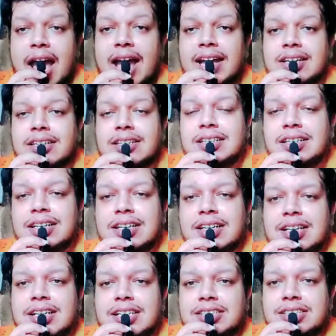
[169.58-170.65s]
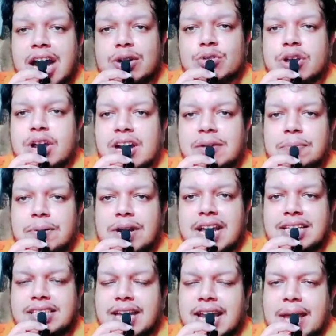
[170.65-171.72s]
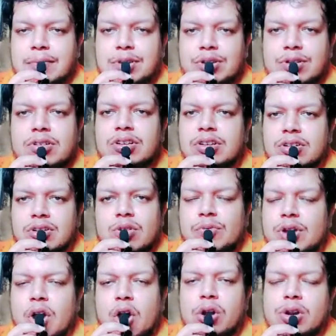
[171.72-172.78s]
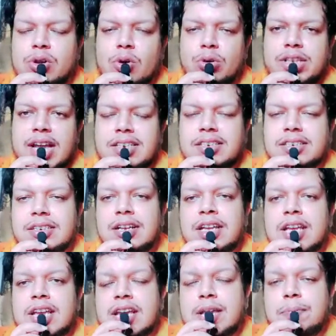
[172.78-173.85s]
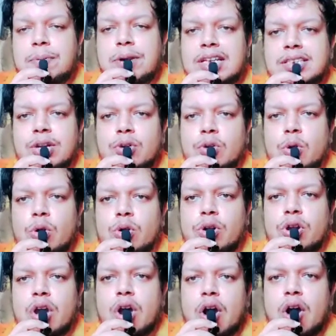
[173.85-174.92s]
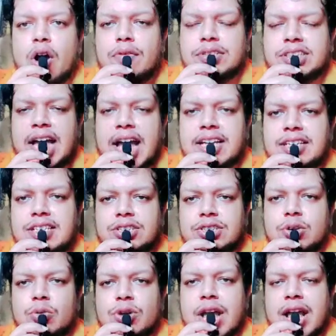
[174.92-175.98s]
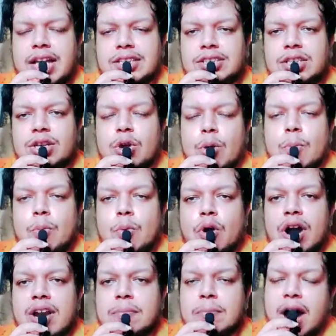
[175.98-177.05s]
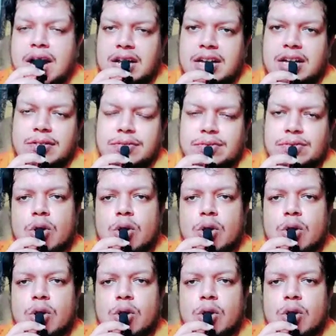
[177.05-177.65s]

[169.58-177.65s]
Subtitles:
And shahrukhkhan plays a cameo. We all know that he plays the role of a scientist known as Mohan Bhargav,